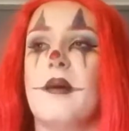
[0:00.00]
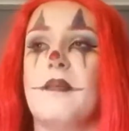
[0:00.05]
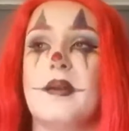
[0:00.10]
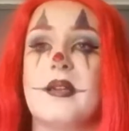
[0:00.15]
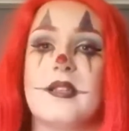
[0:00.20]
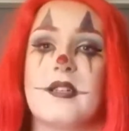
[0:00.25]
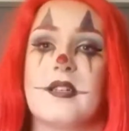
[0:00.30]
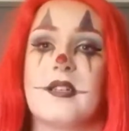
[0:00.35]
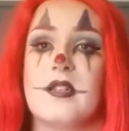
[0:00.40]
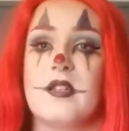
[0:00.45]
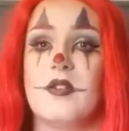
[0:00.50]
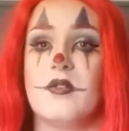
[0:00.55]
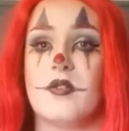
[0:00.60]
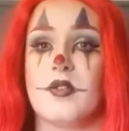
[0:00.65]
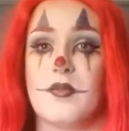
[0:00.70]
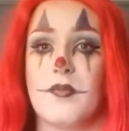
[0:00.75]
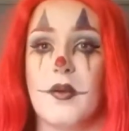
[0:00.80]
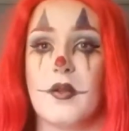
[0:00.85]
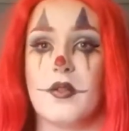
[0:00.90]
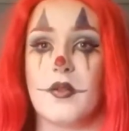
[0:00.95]
Basically, you
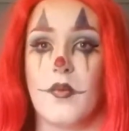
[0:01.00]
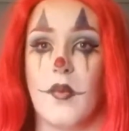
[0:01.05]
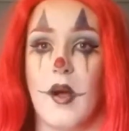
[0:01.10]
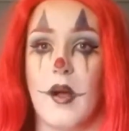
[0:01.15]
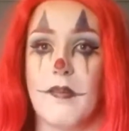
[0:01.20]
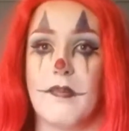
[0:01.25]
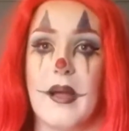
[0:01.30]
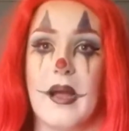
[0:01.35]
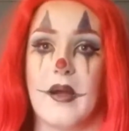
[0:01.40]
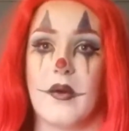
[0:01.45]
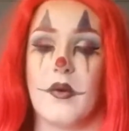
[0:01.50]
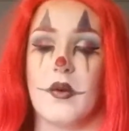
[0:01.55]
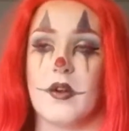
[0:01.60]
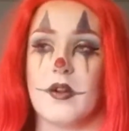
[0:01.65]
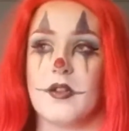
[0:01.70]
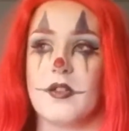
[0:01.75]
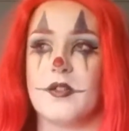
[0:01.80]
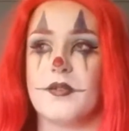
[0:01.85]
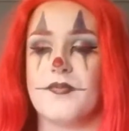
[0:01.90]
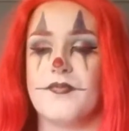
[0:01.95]
were supposed to walk
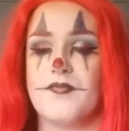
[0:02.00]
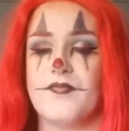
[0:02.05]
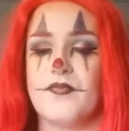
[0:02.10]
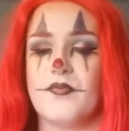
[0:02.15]
backwards